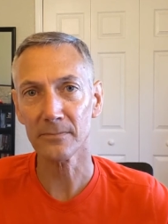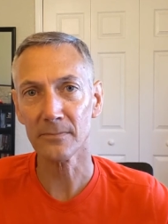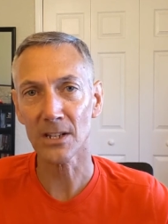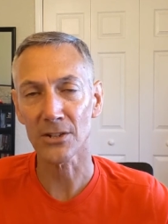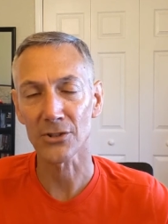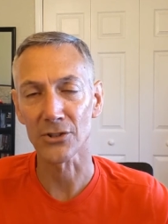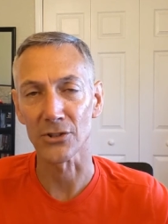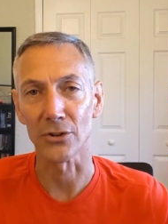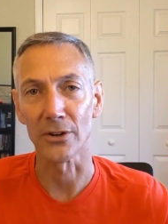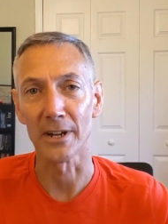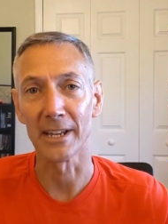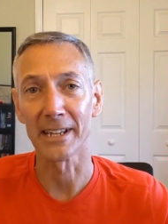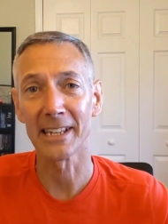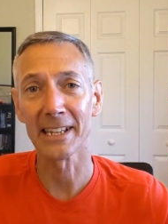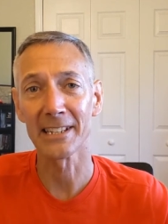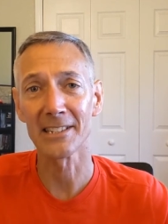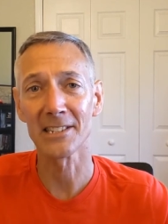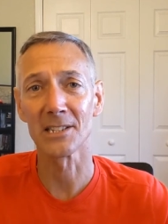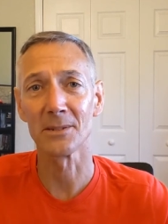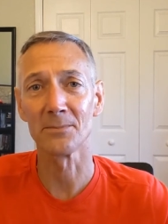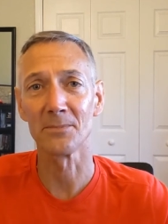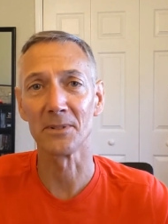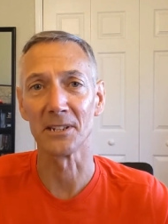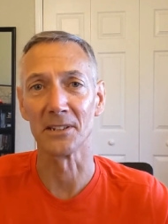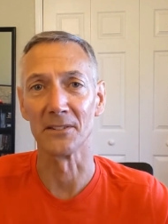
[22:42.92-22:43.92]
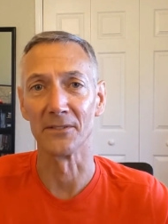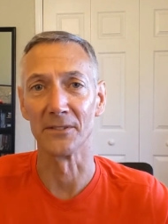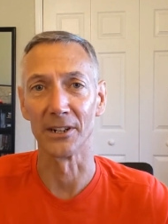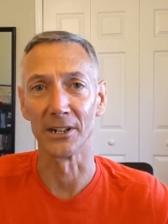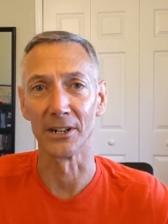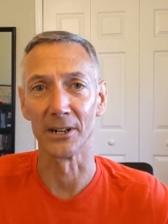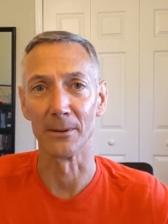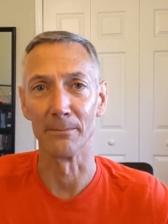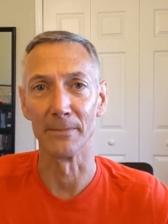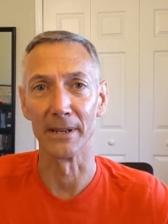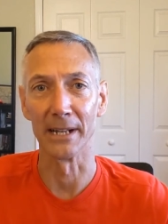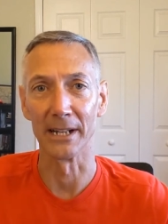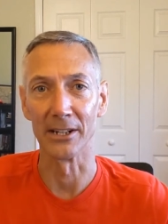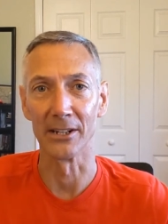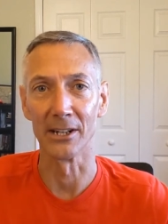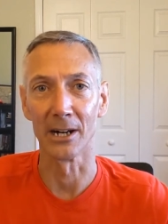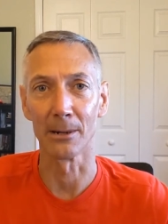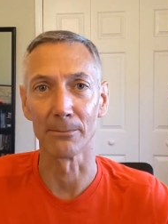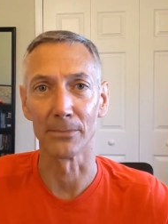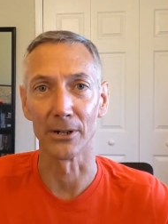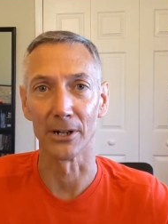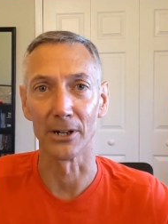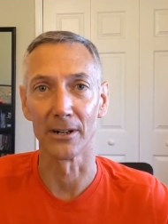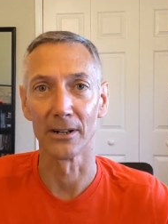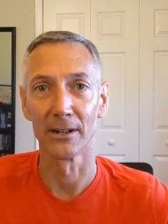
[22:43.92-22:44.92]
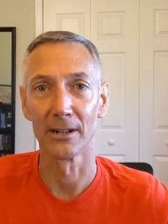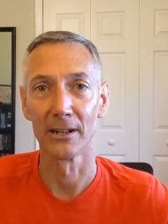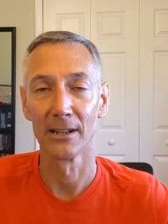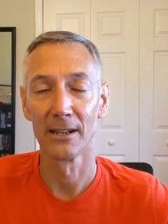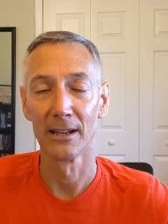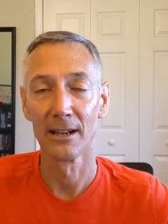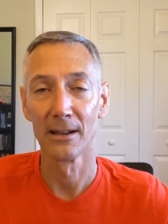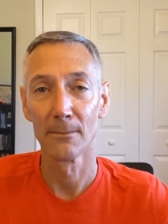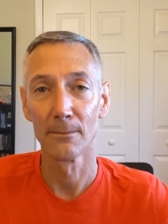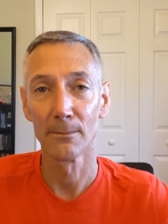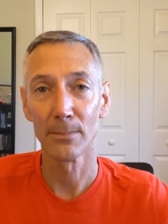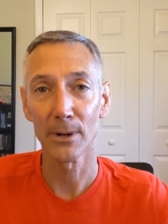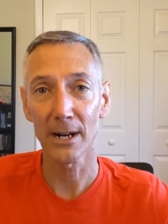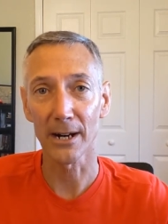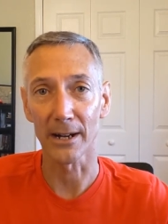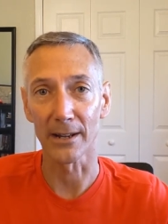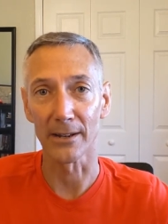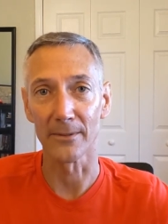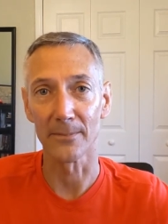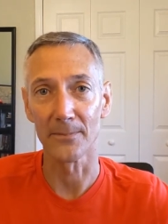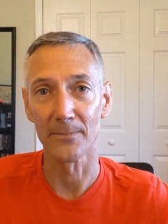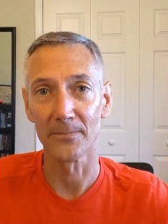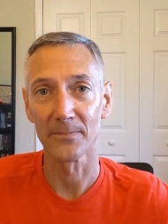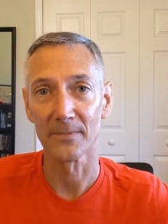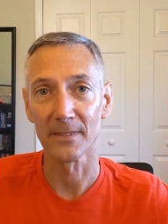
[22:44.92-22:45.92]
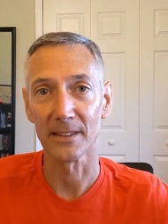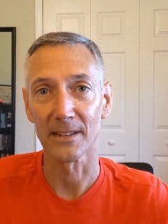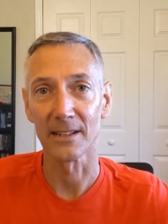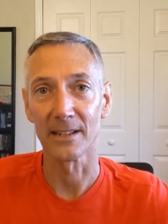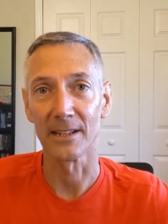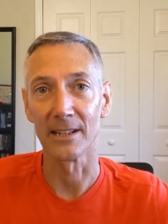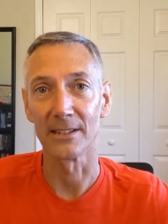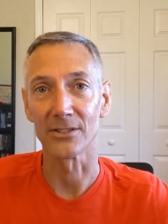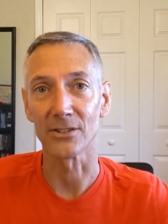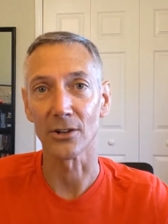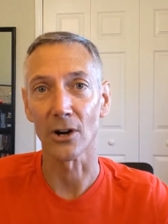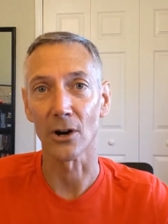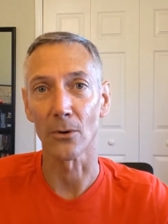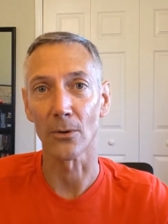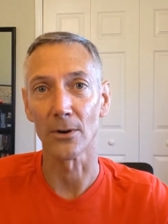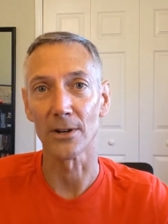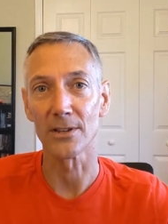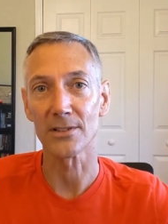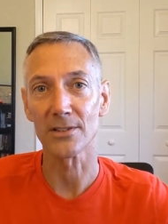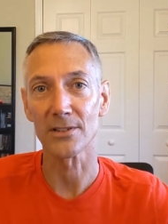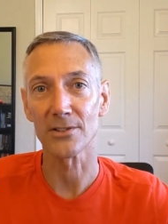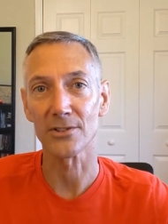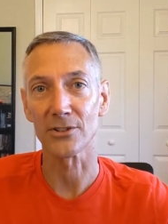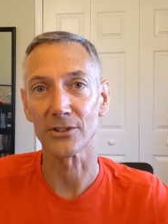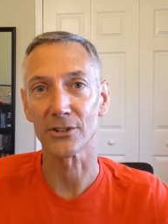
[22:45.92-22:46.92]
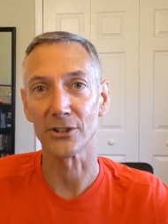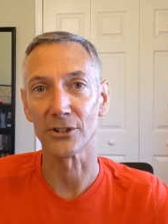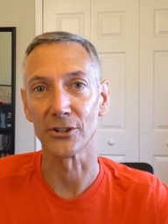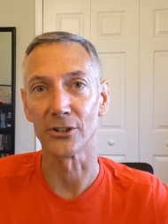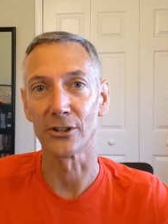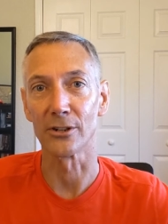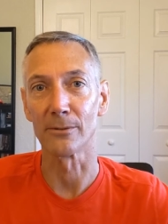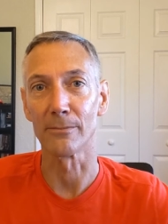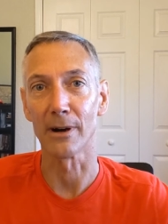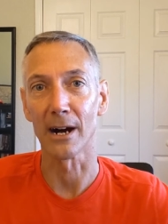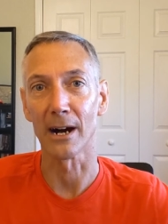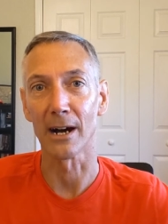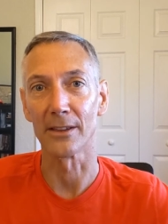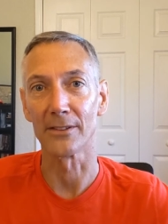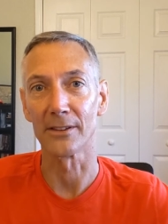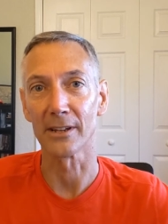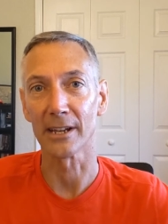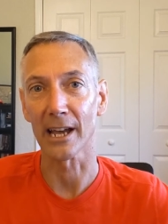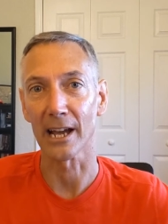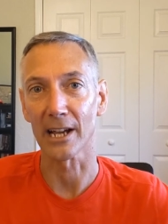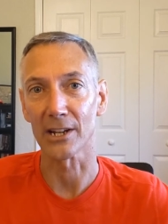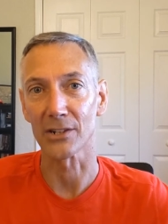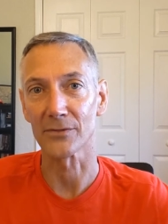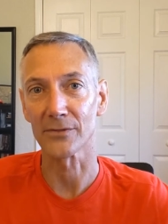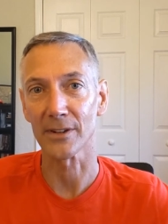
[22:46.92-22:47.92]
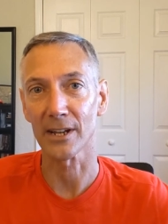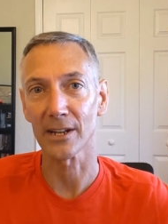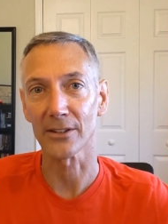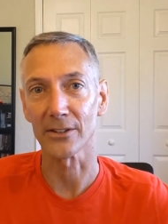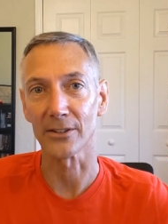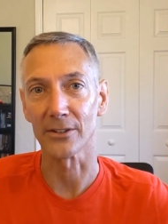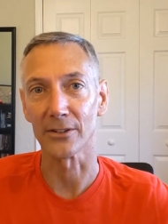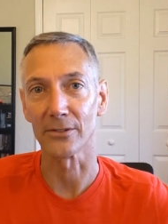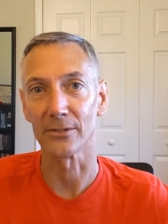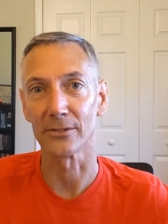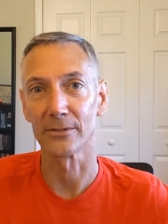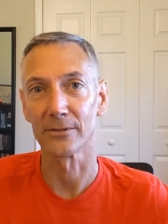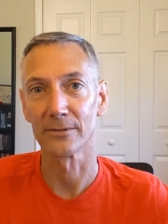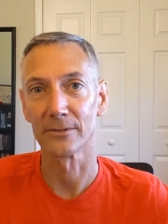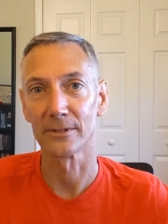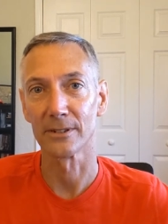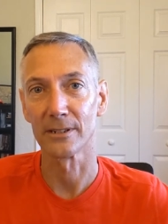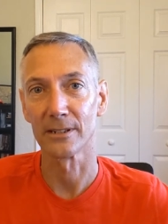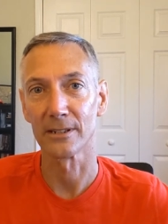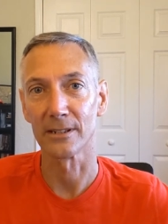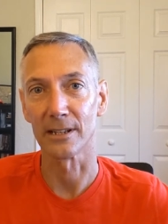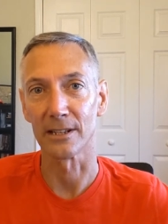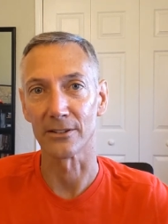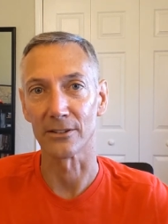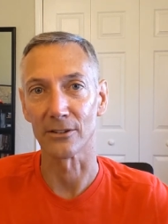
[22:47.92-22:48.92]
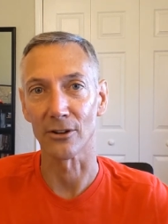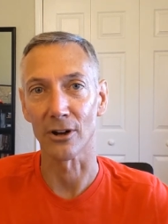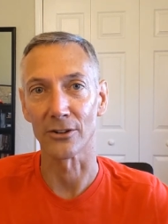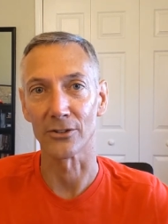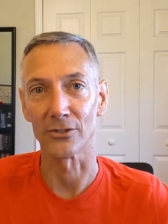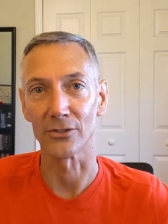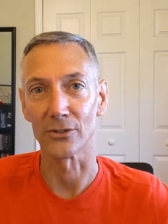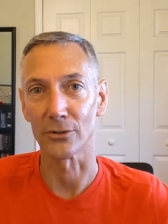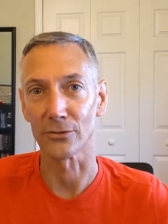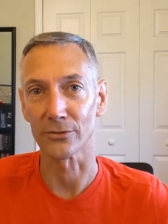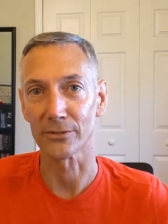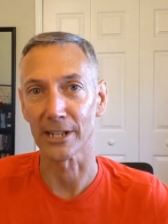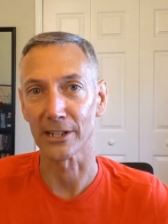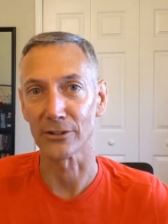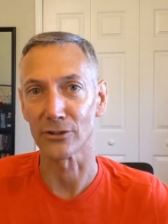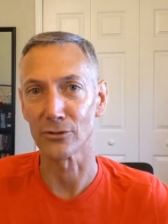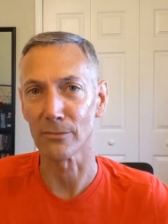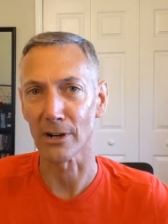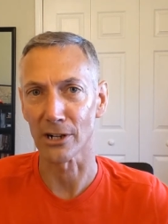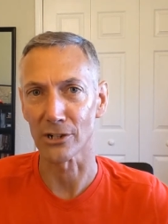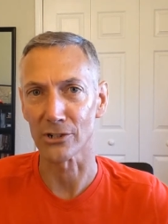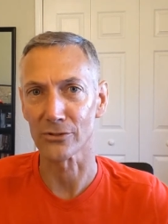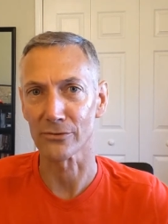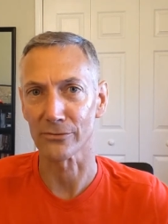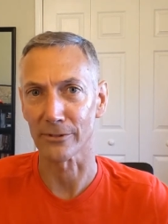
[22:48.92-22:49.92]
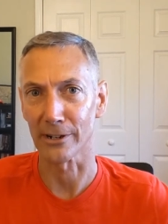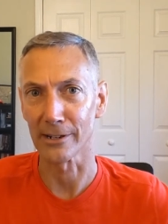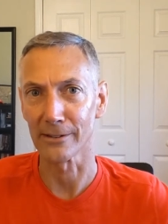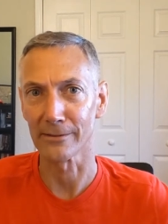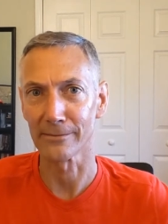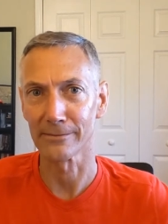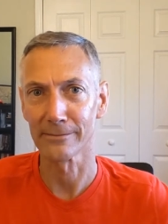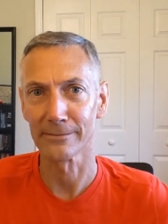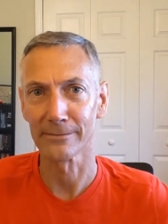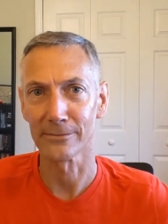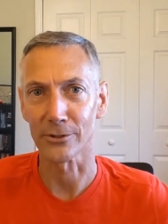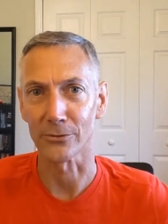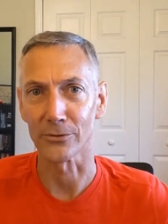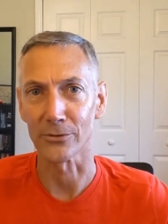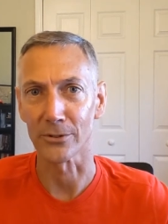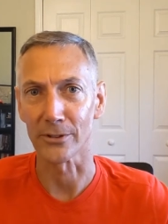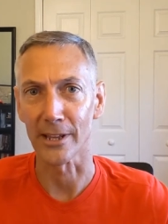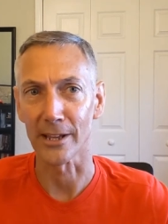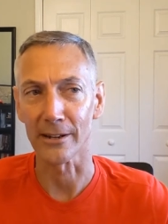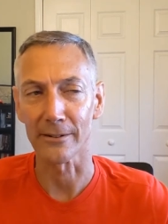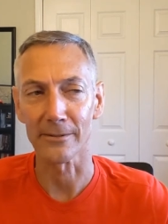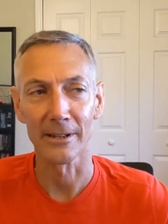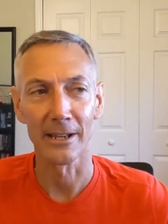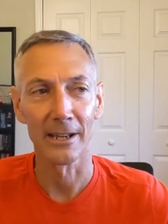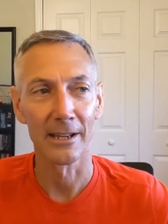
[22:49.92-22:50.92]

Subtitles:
So it gets to be a very big number, but it's always secured by the cash value, as long as you don't take too much, right? Don't do that.